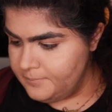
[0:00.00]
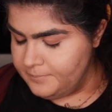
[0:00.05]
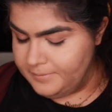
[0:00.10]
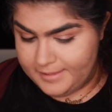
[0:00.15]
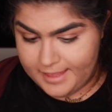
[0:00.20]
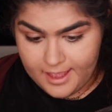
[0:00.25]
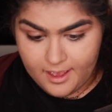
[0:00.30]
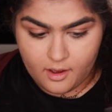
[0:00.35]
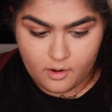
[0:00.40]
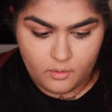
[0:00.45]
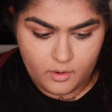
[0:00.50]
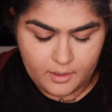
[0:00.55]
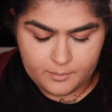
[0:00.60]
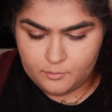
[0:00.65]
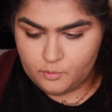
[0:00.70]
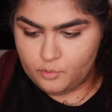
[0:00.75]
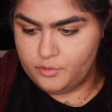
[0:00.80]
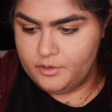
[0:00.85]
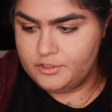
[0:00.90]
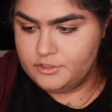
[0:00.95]
Now I'm
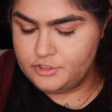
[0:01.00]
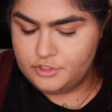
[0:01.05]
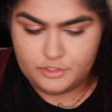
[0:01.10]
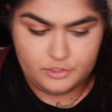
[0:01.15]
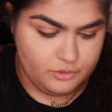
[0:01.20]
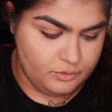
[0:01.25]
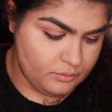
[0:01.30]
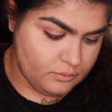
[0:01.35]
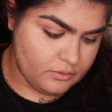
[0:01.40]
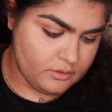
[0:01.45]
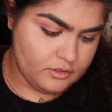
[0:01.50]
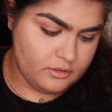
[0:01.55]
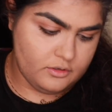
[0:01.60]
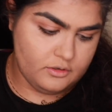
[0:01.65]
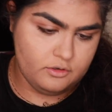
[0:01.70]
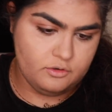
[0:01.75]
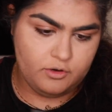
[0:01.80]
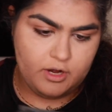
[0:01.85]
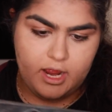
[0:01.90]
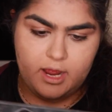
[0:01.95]
going to
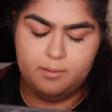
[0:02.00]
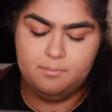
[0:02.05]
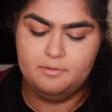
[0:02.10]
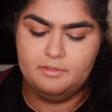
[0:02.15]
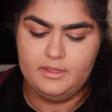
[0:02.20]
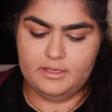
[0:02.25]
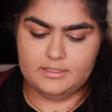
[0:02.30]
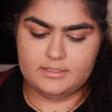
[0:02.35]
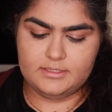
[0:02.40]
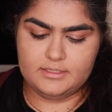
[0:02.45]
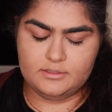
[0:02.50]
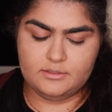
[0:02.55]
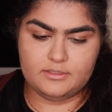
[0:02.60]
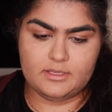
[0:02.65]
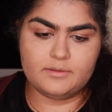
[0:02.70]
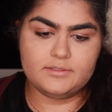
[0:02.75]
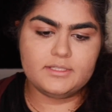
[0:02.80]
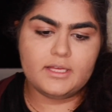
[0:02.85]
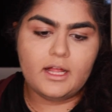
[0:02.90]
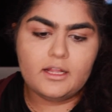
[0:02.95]
grab this, that
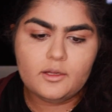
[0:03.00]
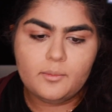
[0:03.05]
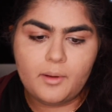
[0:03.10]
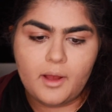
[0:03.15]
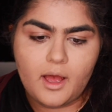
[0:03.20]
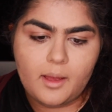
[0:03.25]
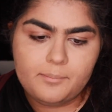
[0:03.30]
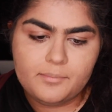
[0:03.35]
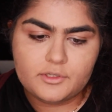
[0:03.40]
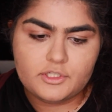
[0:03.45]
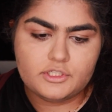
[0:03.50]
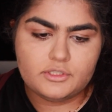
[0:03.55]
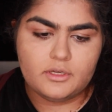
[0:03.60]
was the Colourpop,